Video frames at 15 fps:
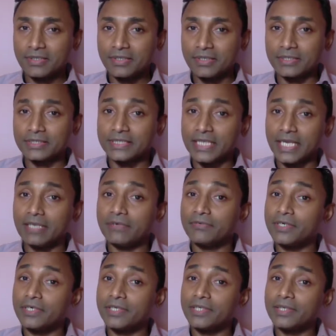is
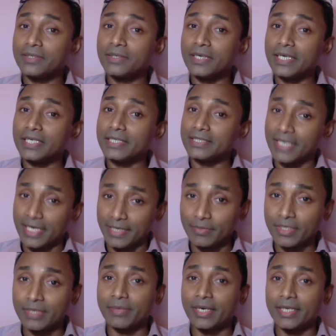delivered in a
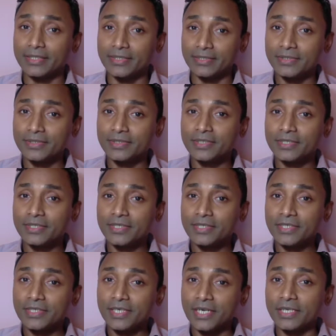timely manner
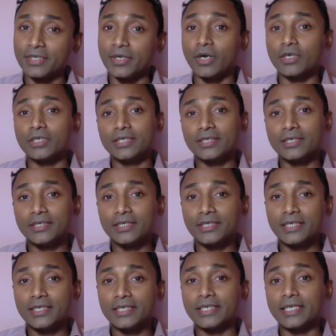and not
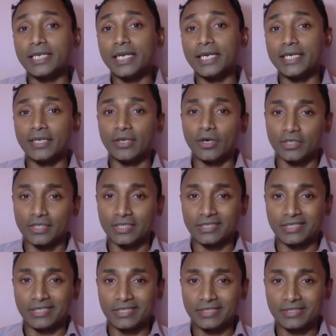delayed inordinately.